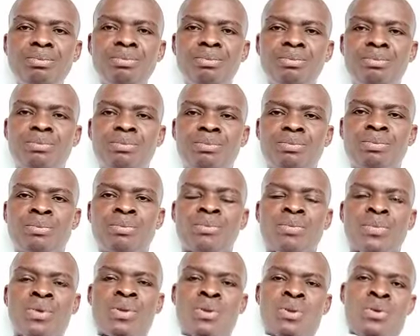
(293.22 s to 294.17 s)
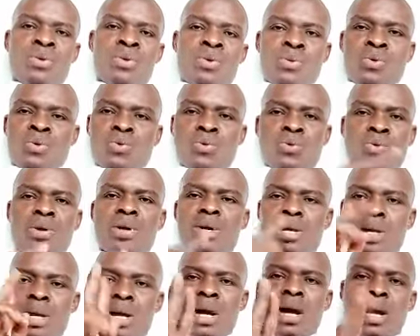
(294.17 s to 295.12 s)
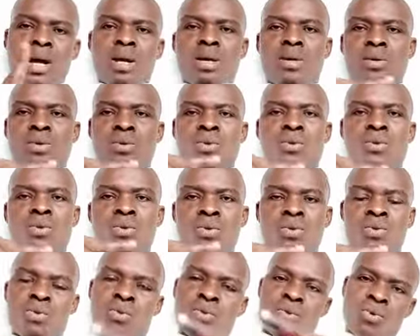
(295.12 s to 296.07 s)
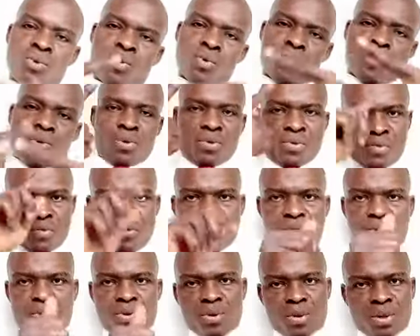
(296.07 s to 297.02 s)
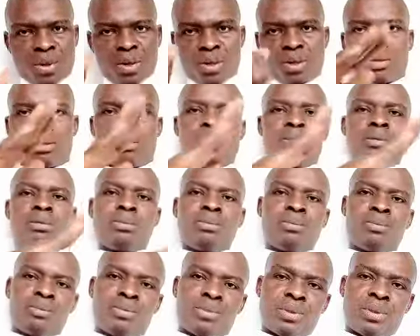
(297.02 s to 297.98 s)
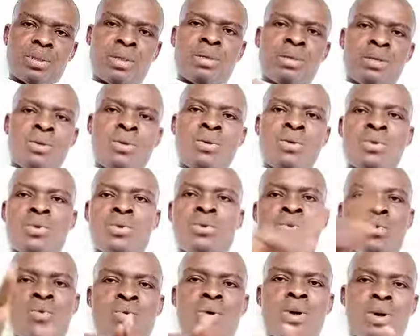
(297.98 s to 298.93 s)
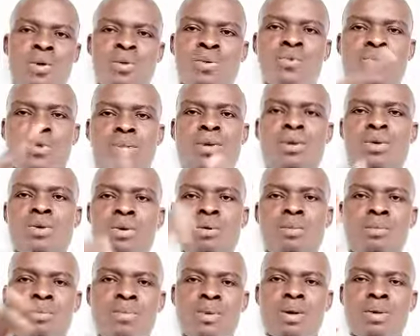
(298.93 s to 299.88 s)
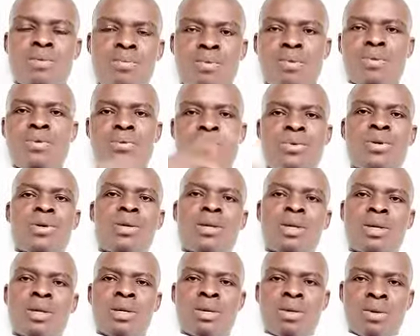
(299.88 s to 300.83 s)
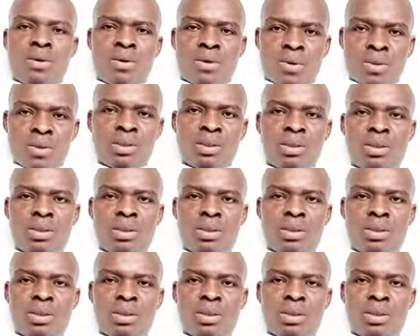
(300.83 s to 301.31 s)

We are going for a short break. When we come back, we will consider others.